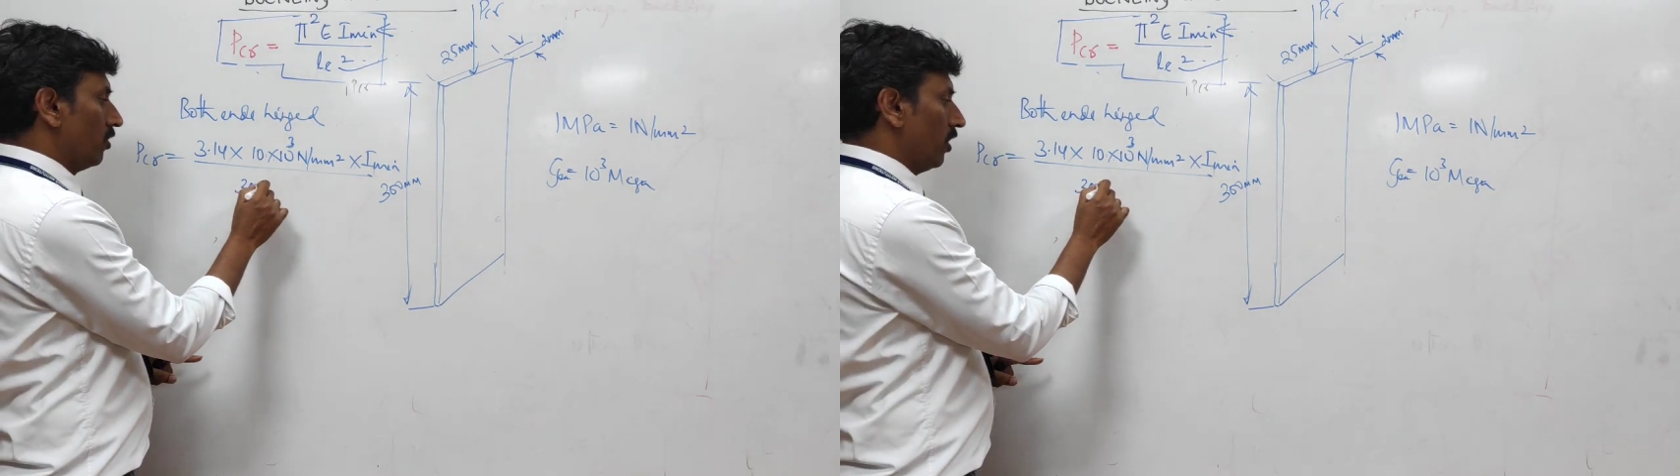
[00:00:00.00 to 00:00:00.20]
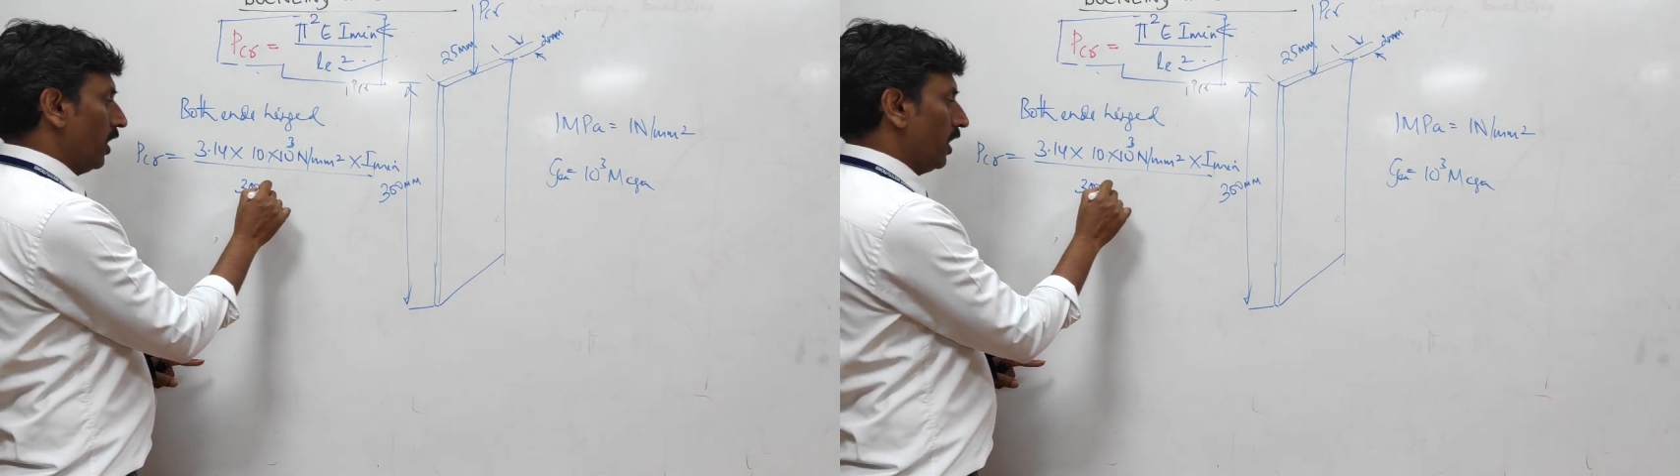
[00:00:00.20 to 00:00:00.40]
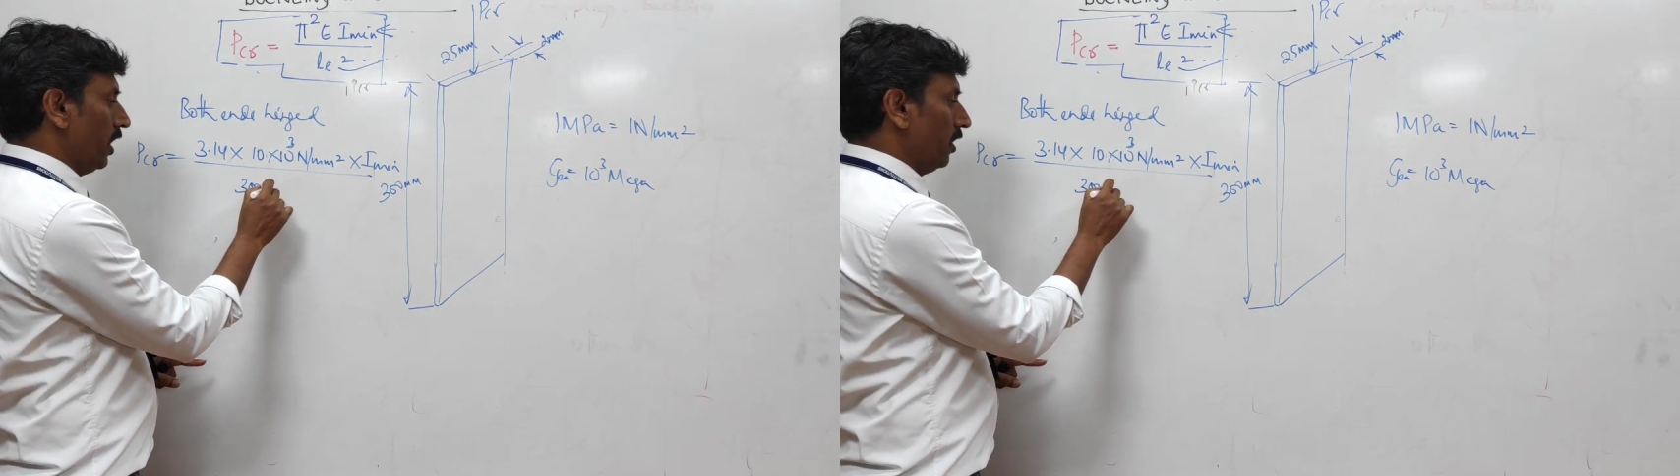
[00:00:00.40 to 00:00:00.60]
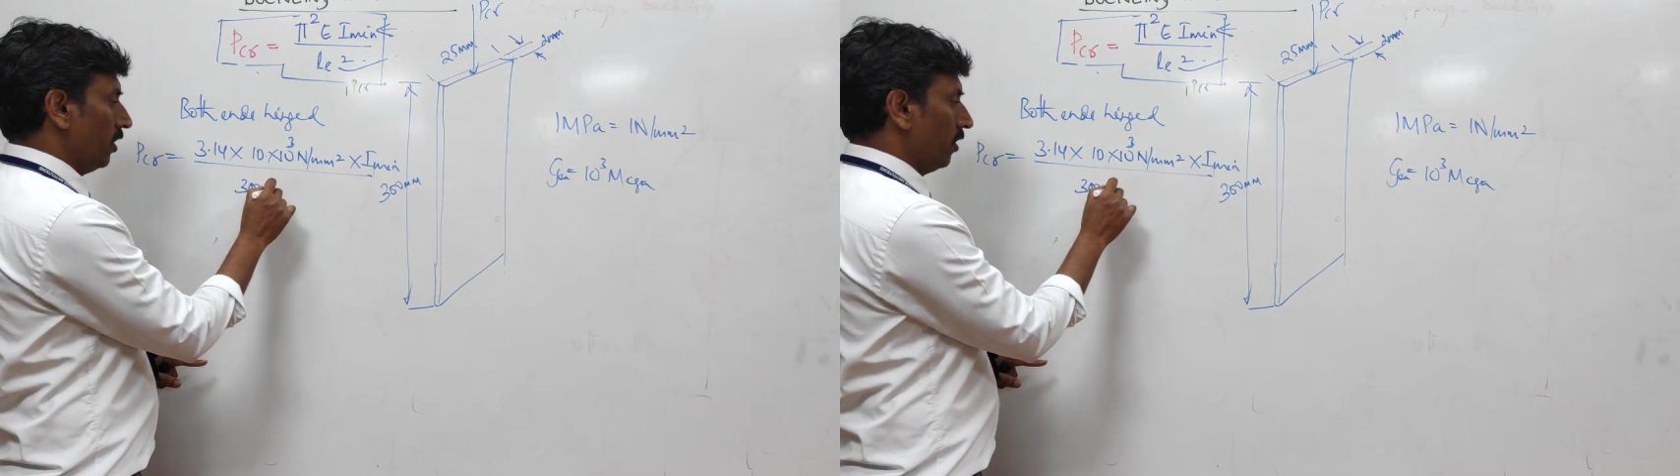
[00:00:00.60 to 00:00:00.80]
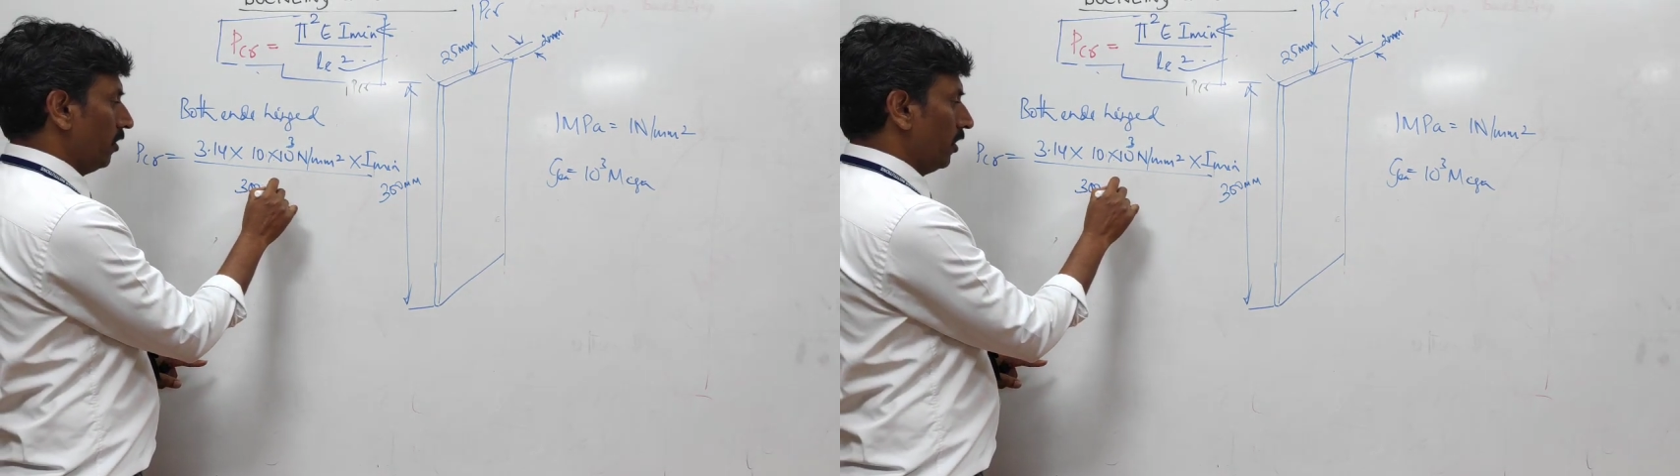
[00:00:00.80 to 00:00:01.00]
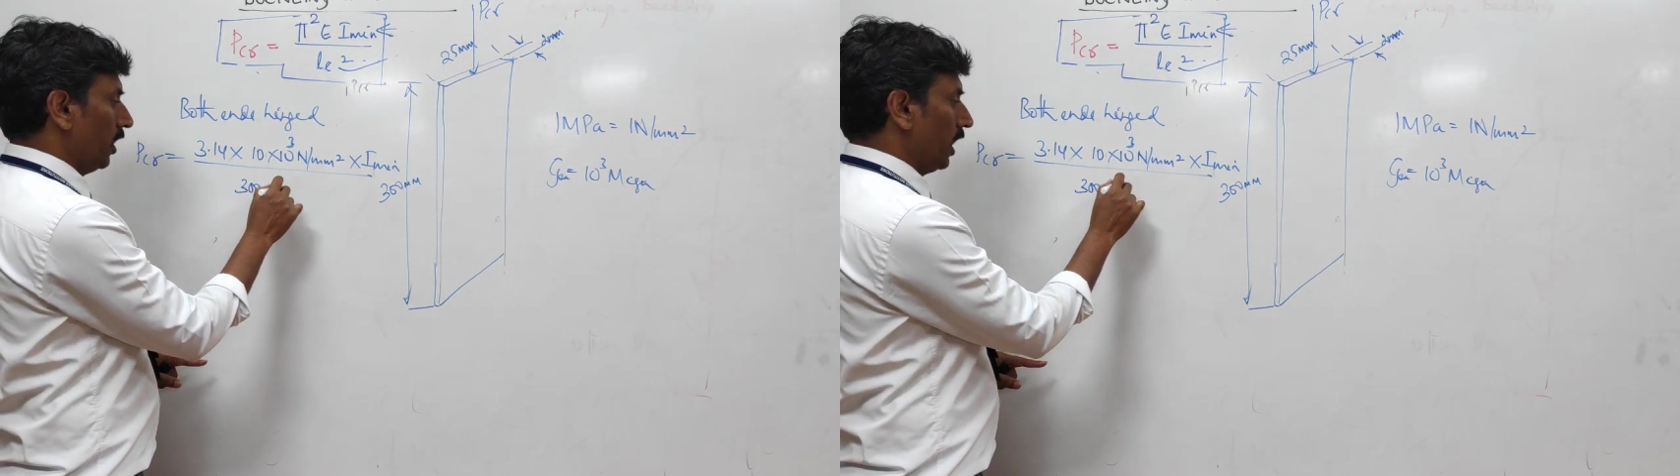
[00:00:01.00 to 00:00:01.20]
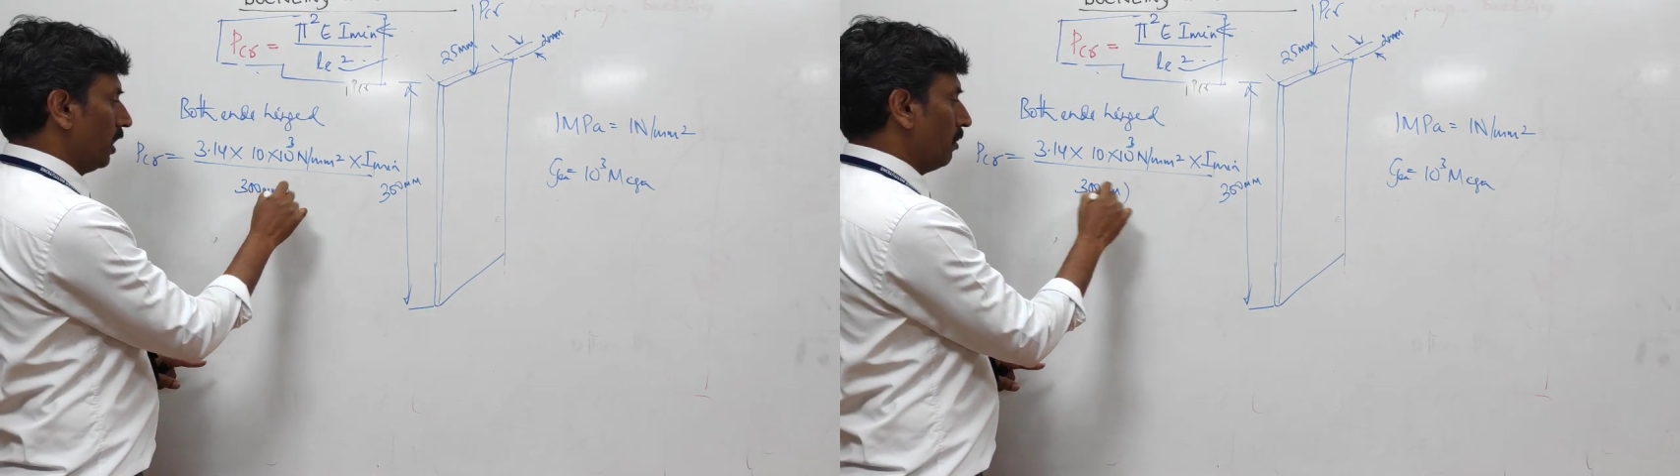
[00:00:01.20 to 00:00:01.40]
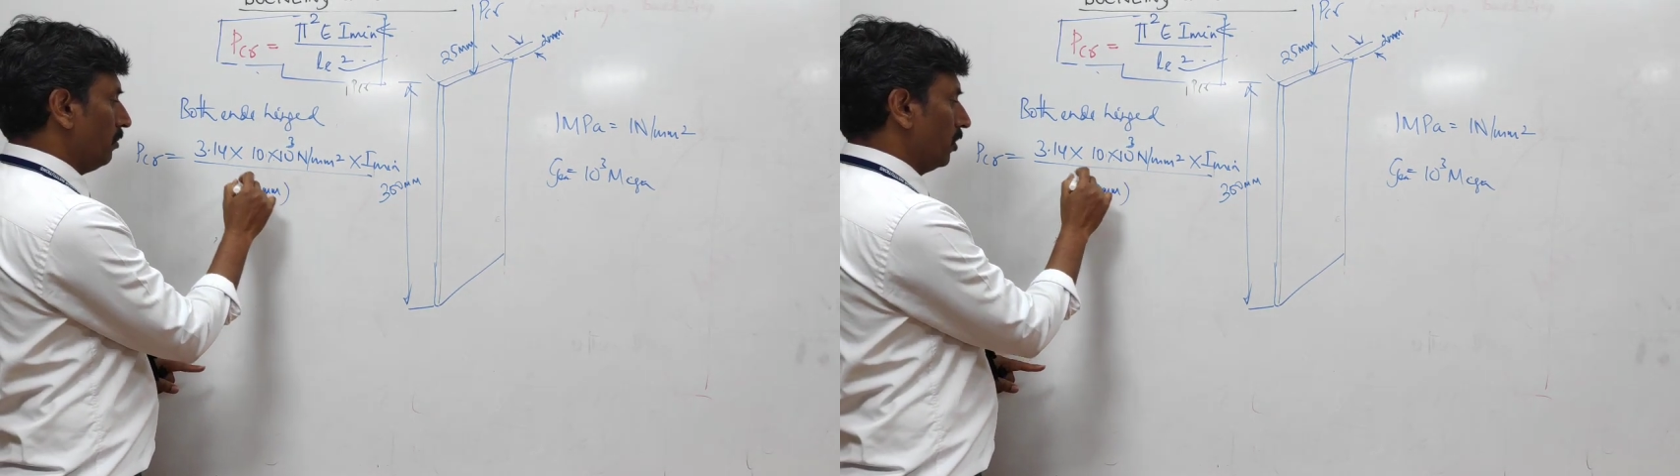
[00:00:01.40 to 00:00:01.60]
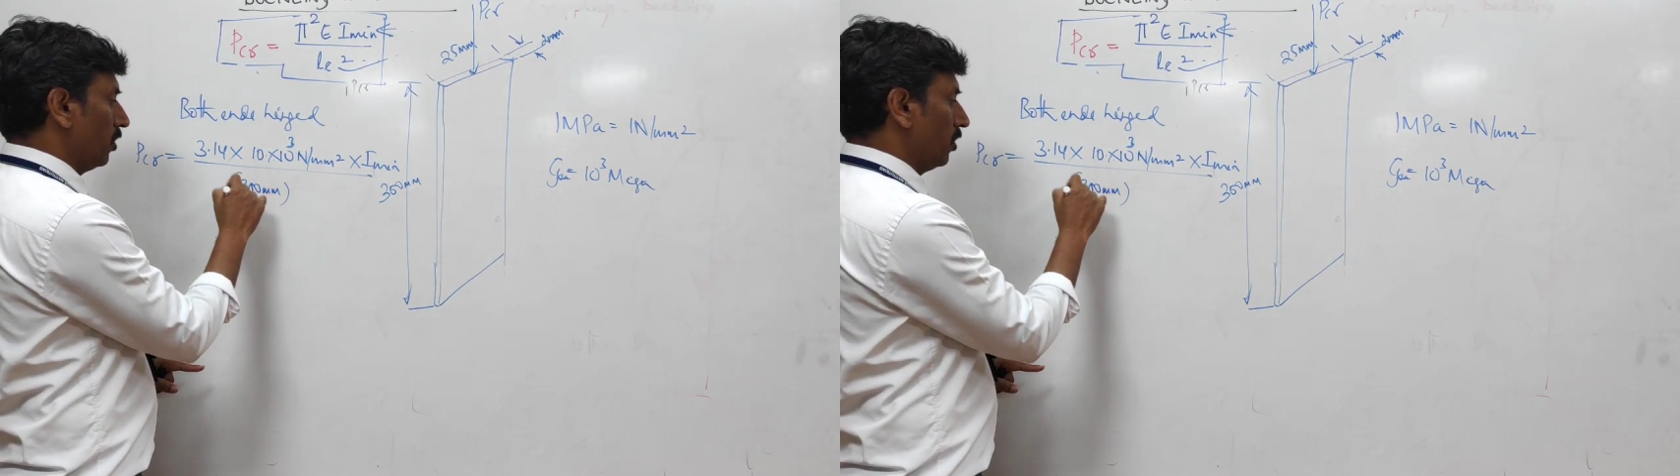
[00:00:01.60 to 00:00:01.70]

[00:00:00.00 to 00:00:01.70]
300 mm